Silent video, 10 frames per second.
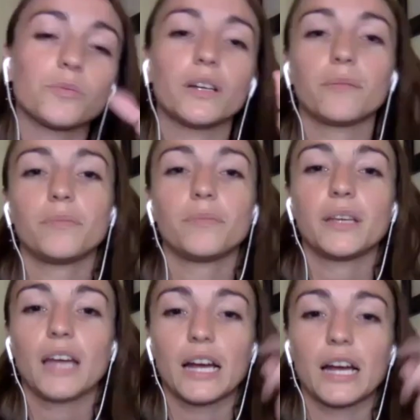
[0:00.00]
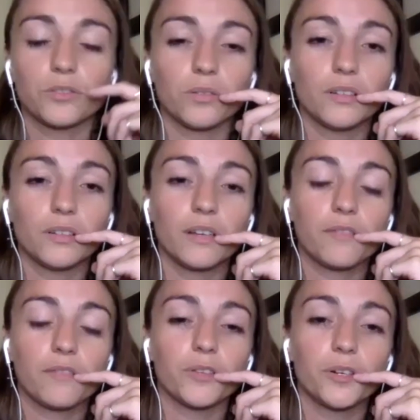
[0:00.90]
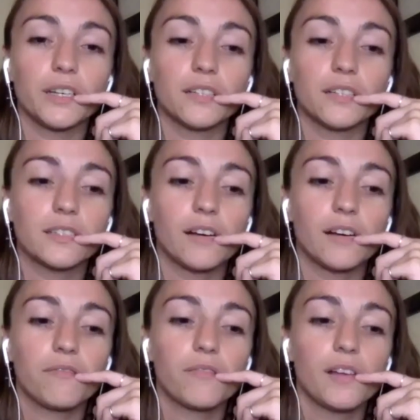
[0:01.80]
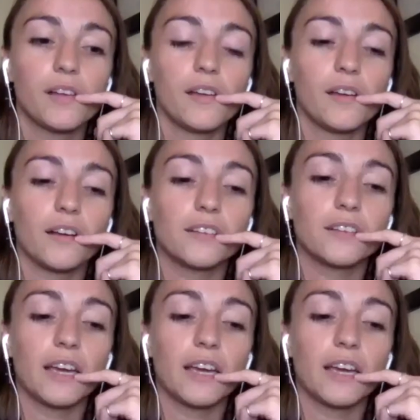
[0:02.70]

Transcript: to be casual and like flirty and stuff. Cause yeah,